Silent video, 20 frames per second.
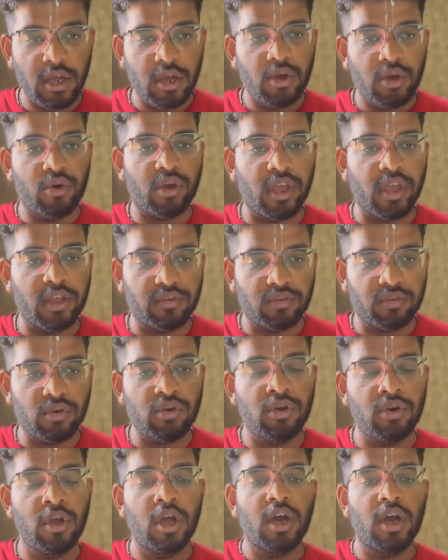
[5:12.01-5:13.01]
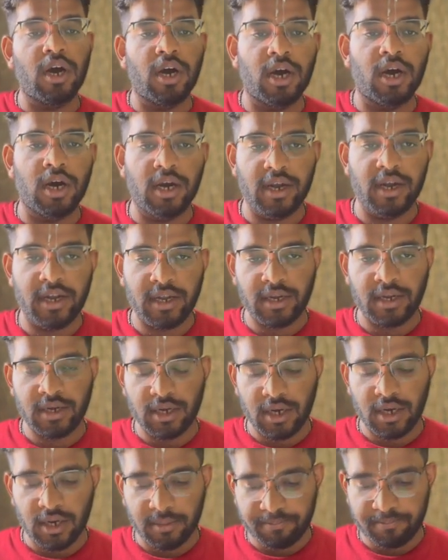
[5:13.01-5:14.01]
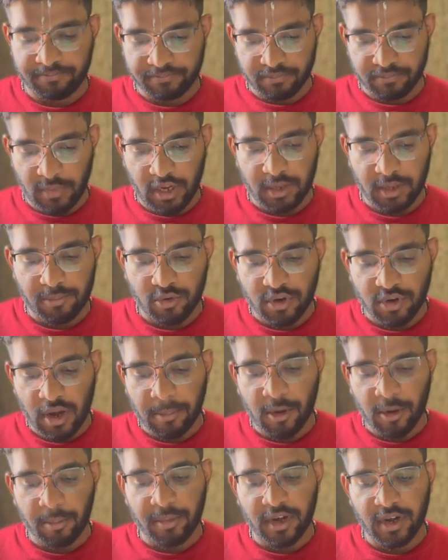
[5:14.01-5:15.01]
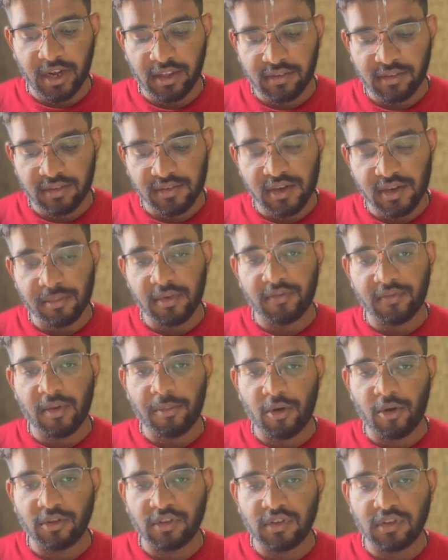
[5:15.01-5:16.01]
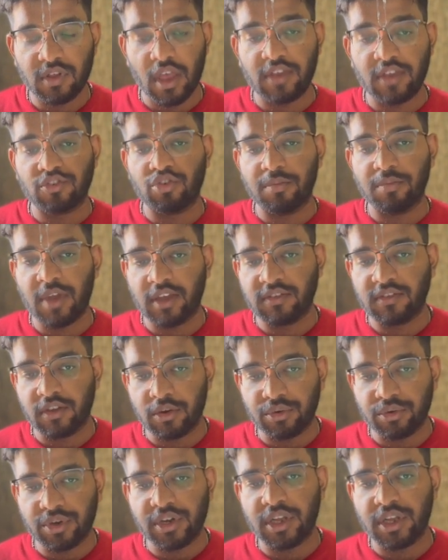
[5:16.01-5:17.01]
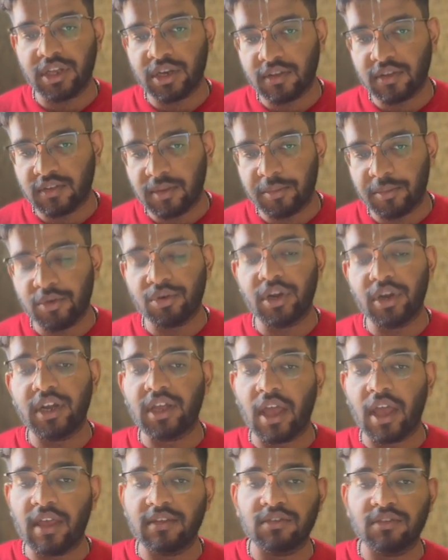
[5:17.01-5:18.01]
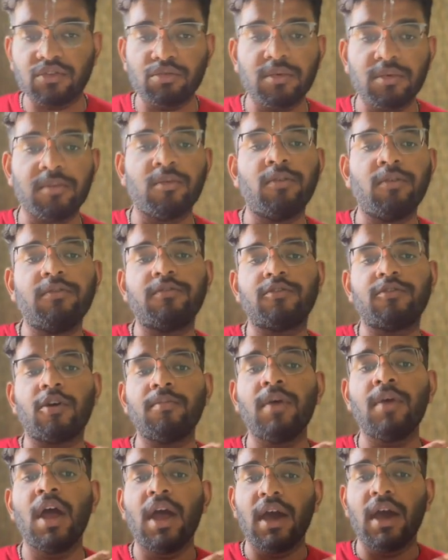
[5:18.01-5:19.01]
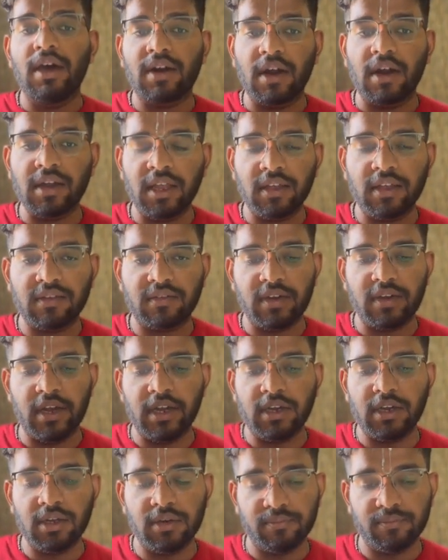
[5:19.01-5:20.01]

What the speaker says: Okay, so in multi-programmed operating system, if a process has to be executed in a CPU, it has to be moved from running state